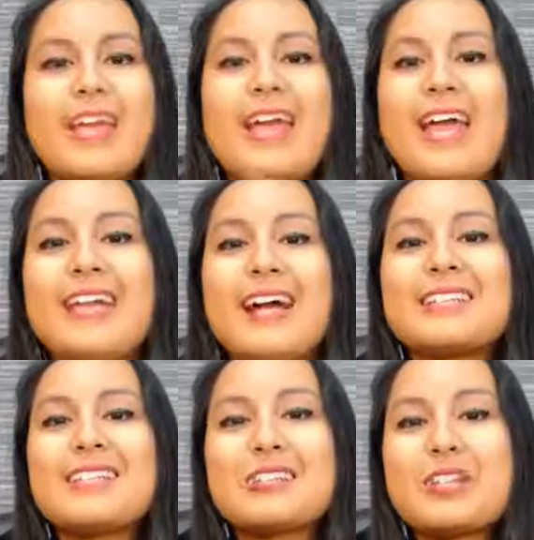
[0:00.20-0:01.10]
Hey
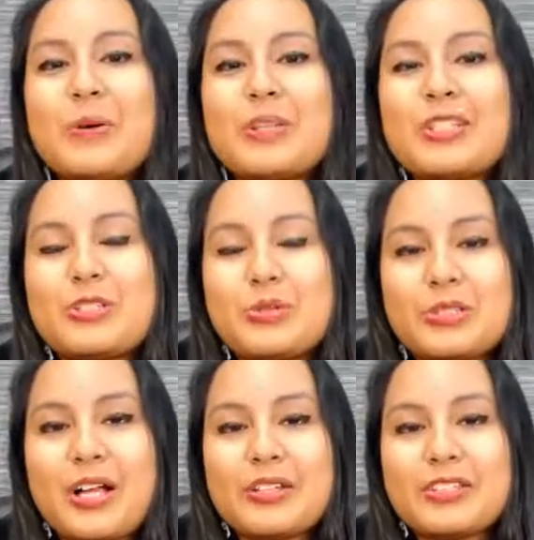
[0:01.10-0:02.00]
guys, how's it going? It's Jewel
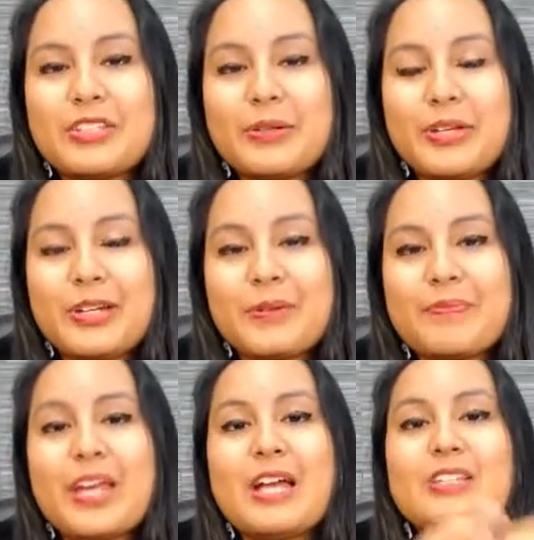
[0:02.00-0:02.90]
Tolentino here.
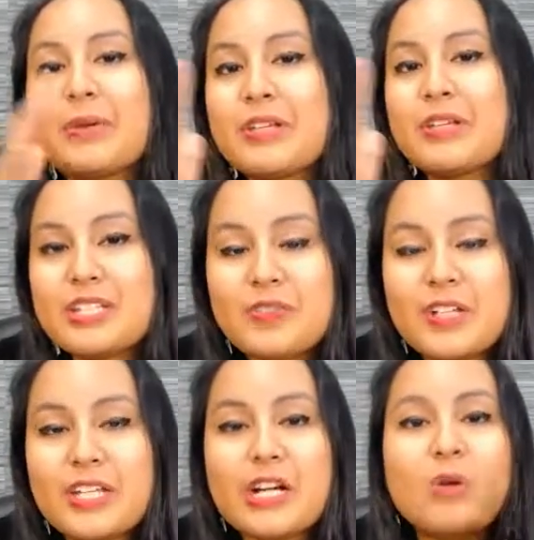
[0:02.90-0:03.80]
So in this
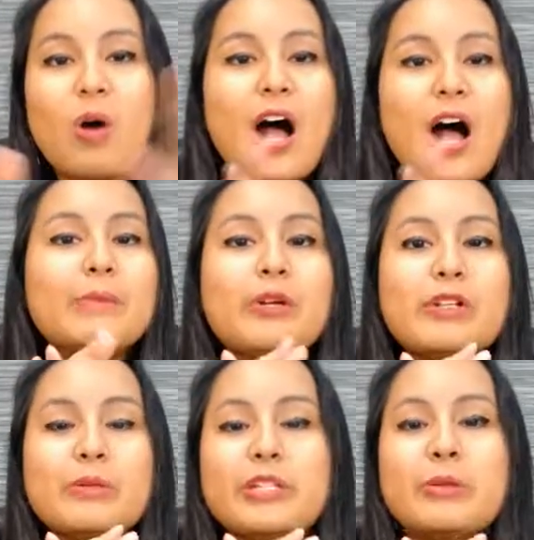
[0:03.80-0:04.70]
video, I'm going
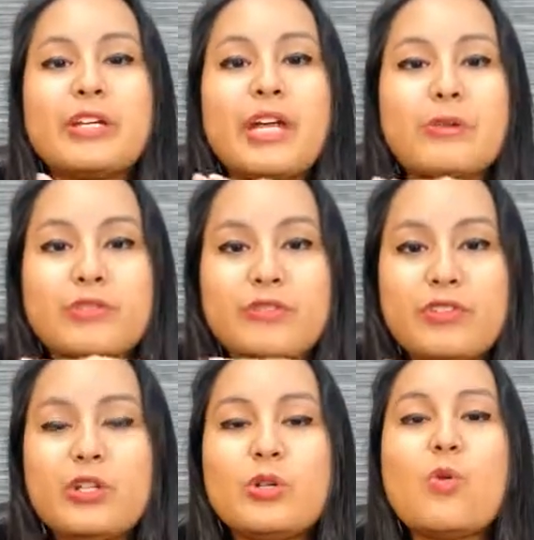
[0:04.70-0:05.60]
to be doing a
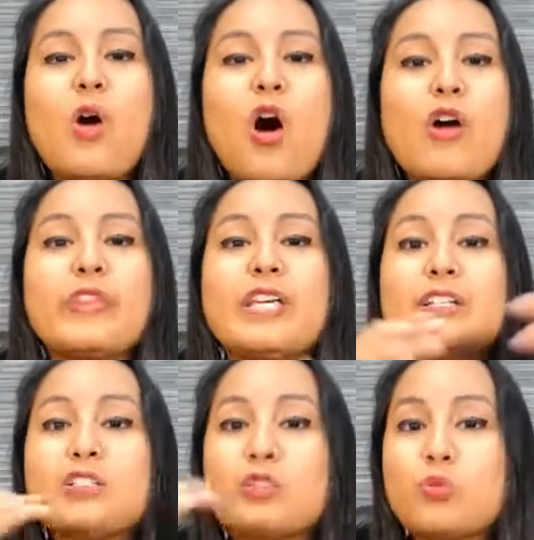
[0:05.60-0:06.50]
review on the
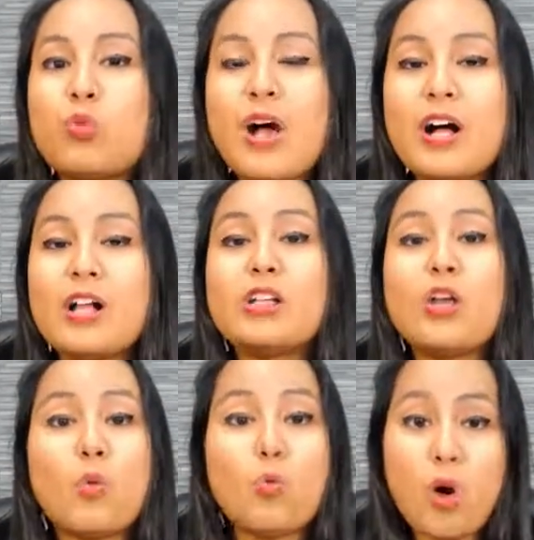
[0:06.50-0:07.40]

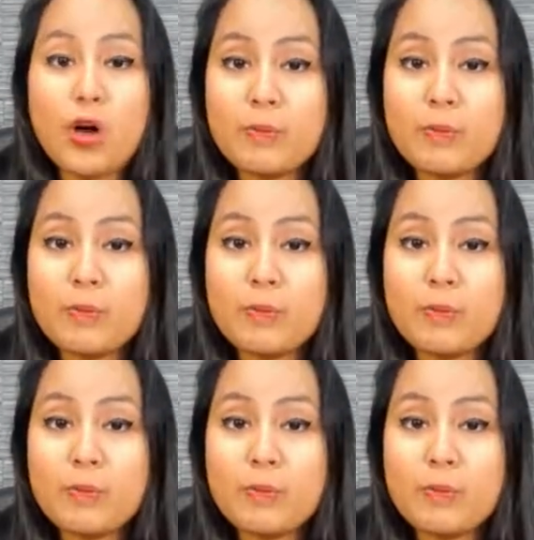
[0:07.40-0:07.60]
Swell water